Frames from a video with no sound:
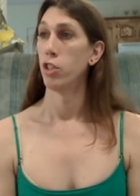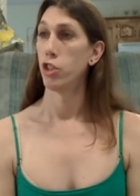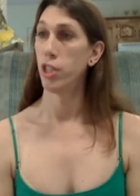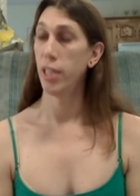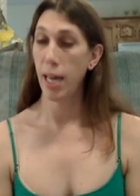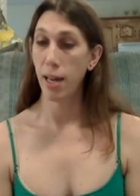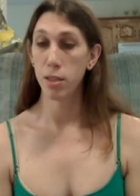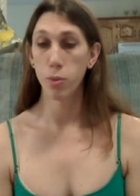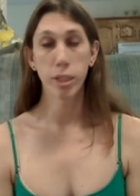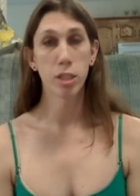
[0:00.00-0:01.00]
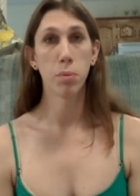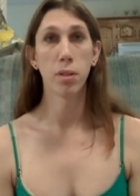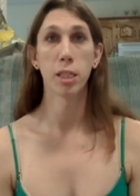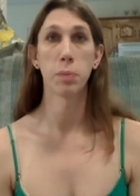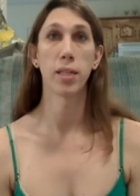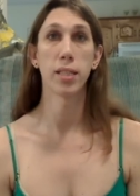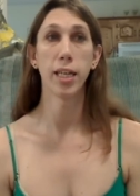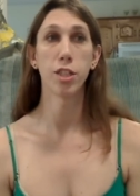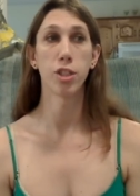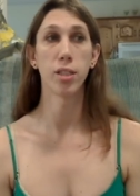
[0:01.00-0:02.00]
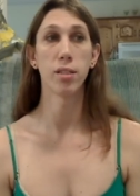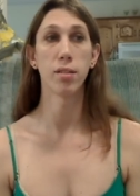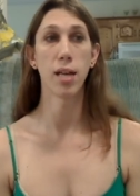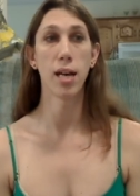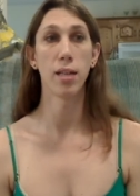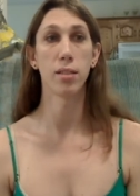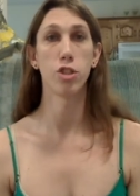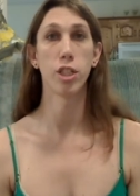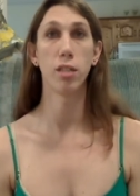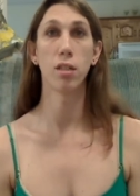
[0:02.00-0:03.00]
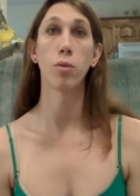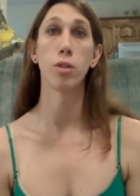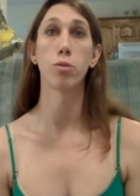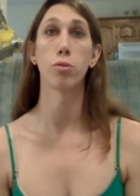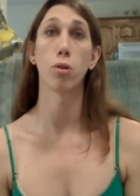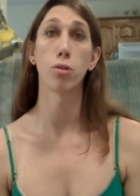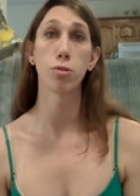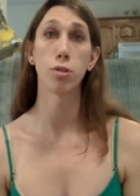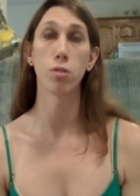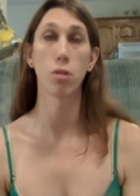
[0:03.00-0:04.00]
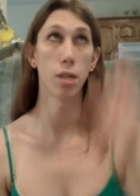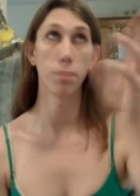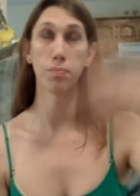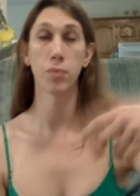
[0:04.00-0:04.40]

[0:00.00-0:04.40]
She has a reasonable expectation that she can go into a grocery or